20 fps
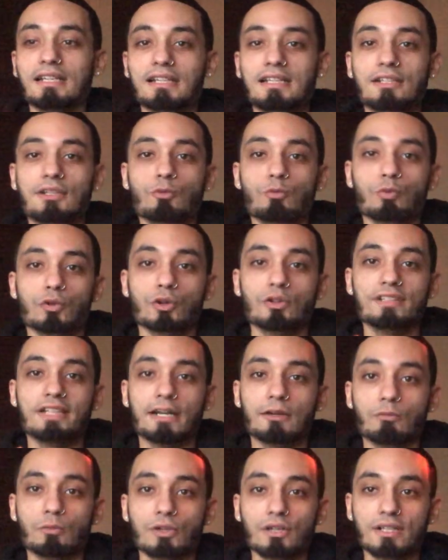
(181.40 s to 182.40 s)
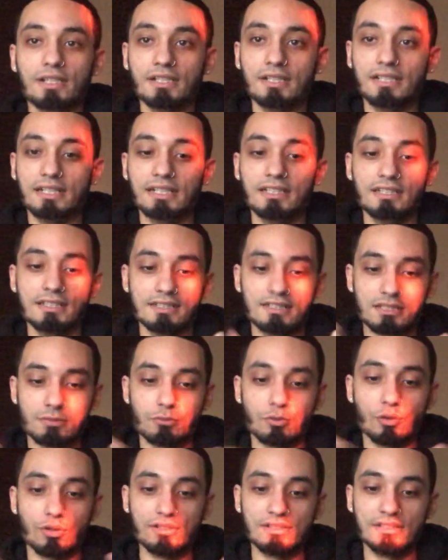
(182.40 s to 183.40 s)
in the world that we're in, in this
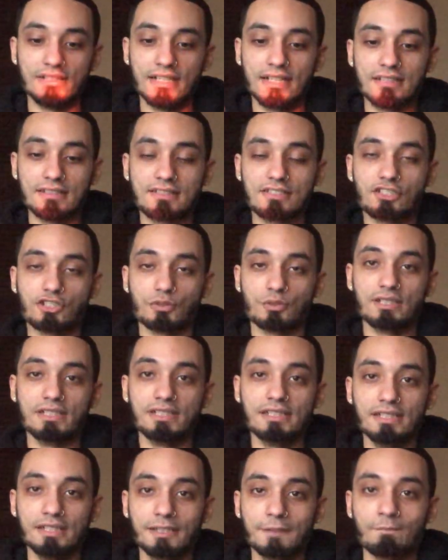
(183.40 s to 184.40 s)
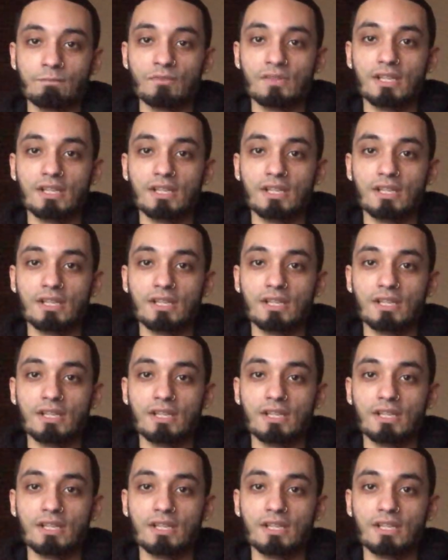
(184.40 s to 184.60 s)
more dense 3D